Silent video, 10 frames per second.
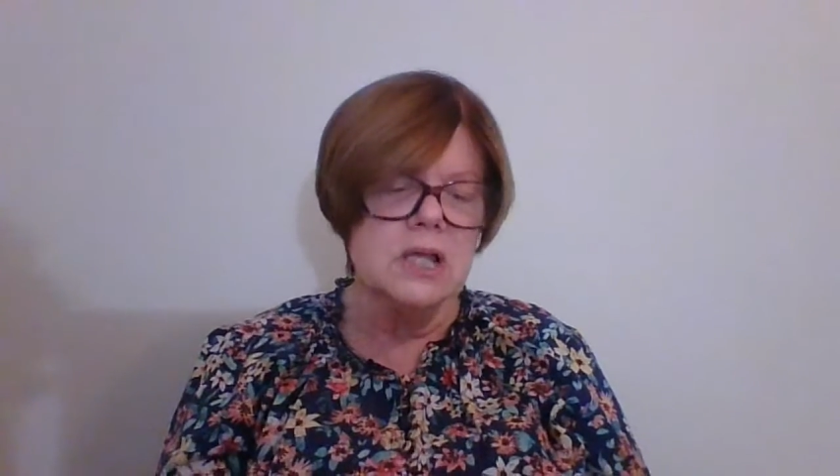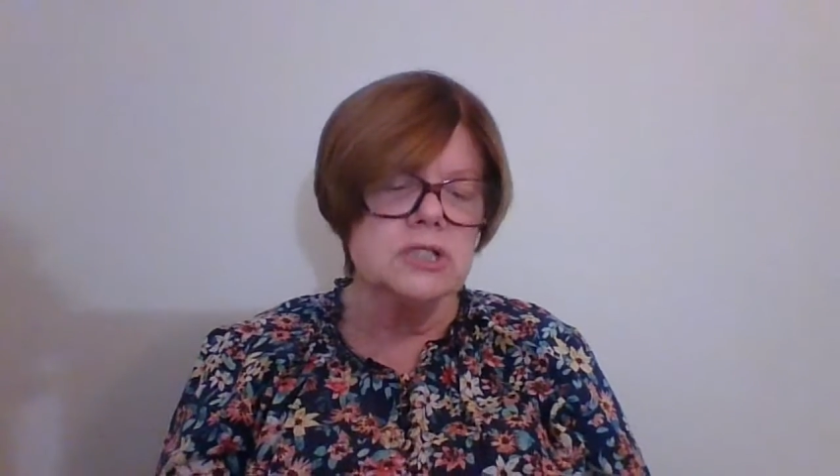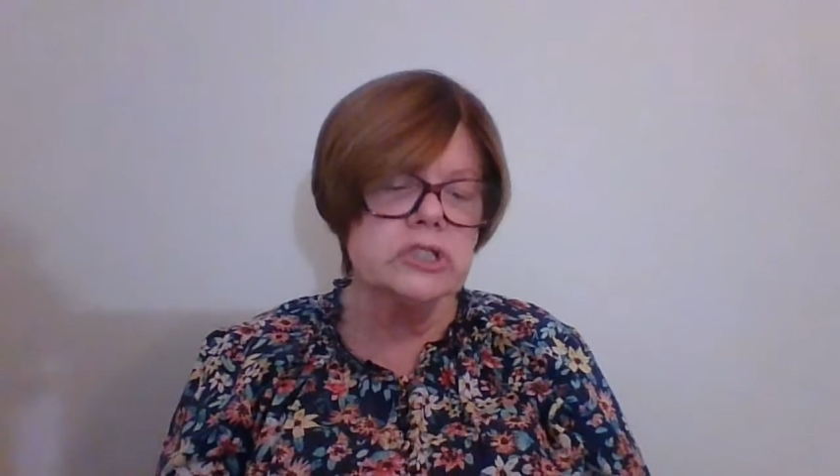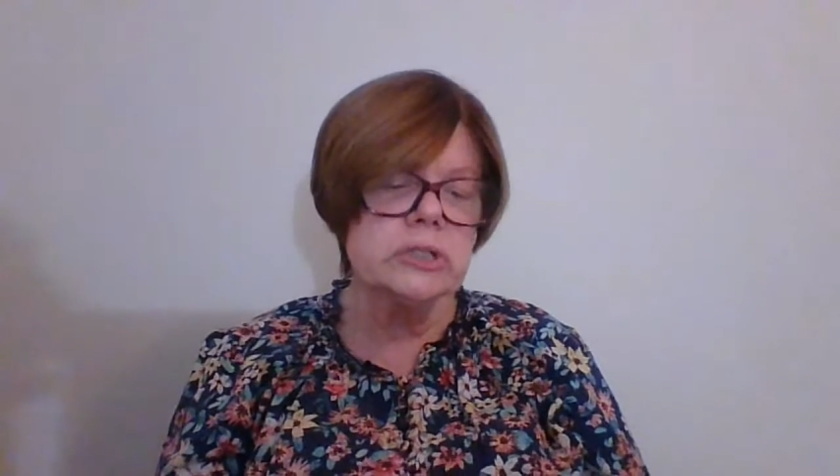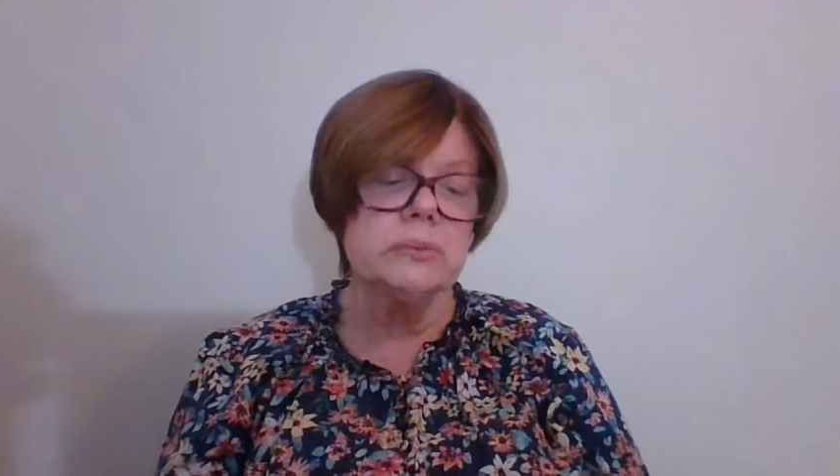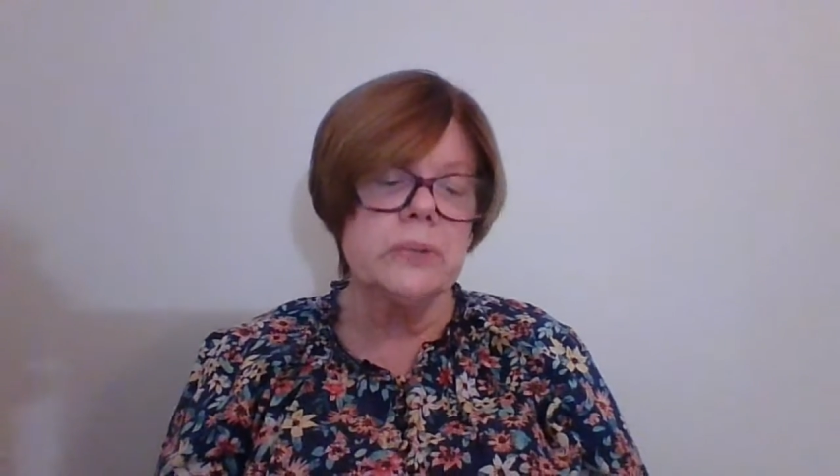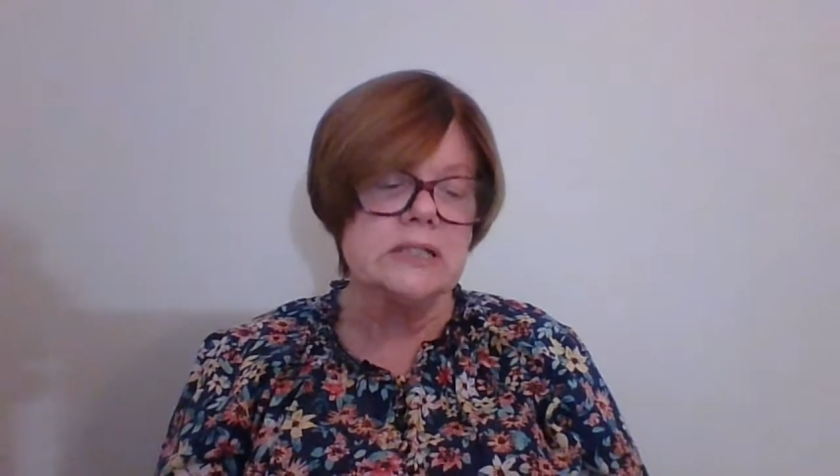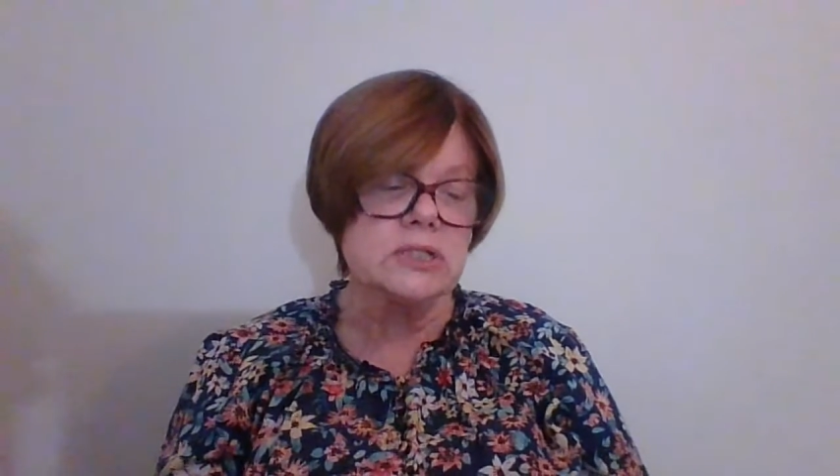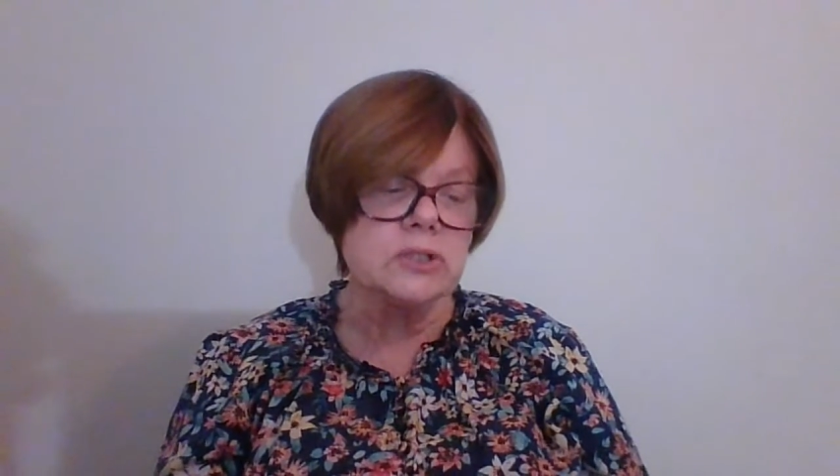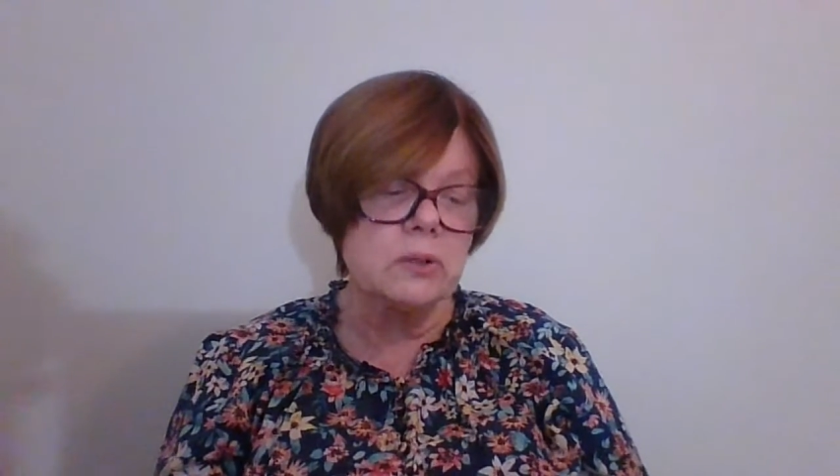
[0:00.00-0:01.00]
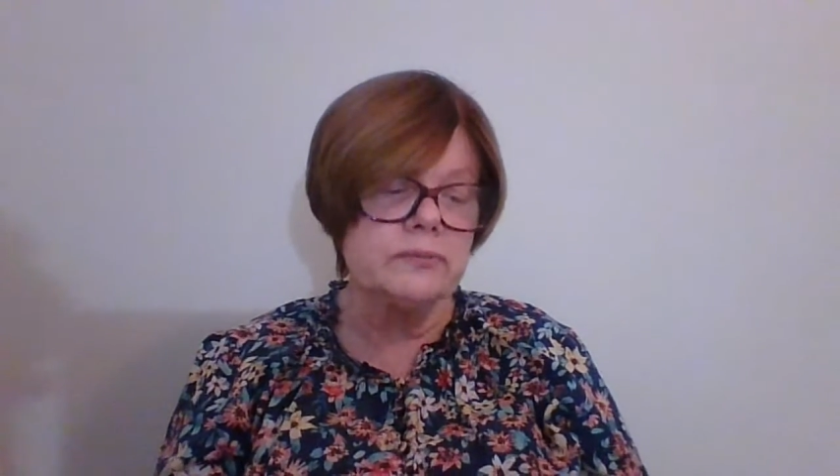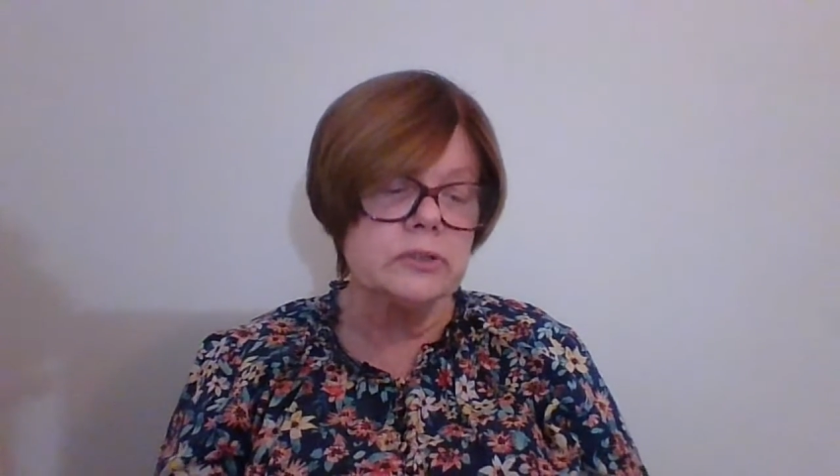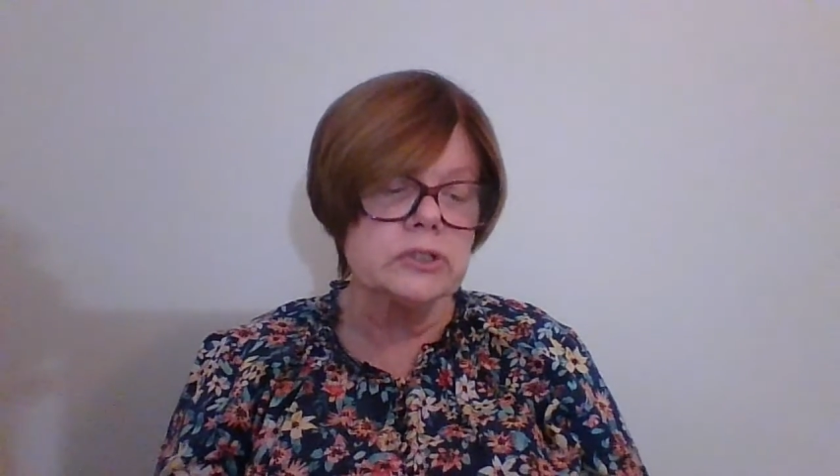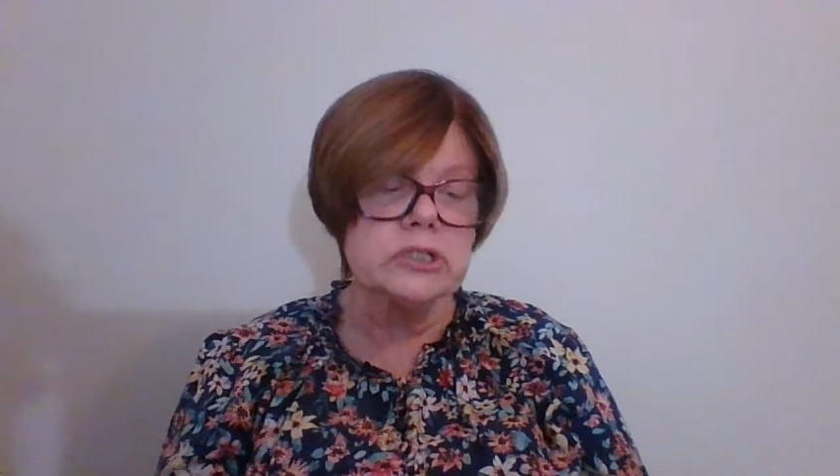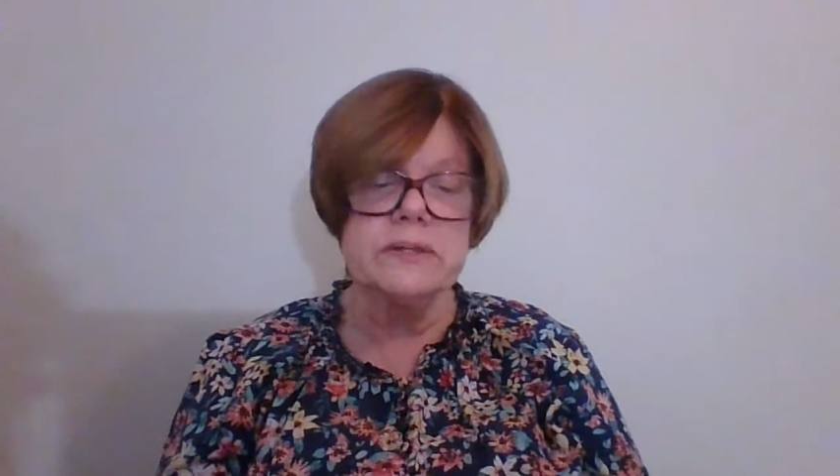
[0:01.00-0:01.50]
She raced
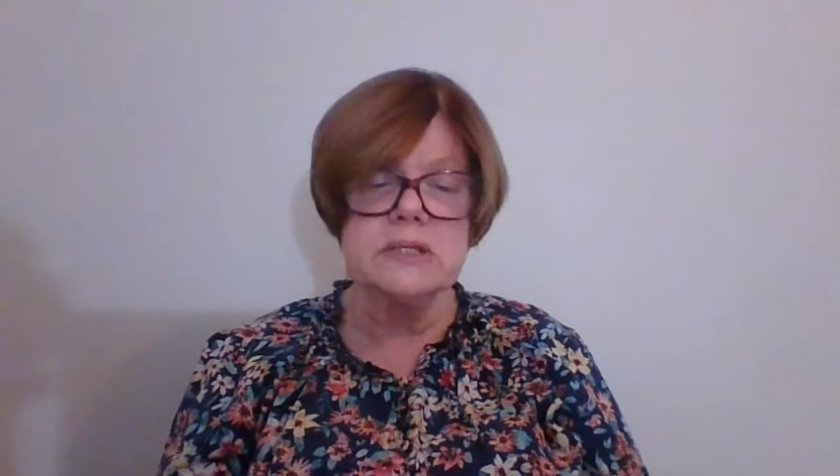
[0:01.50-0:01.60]
over to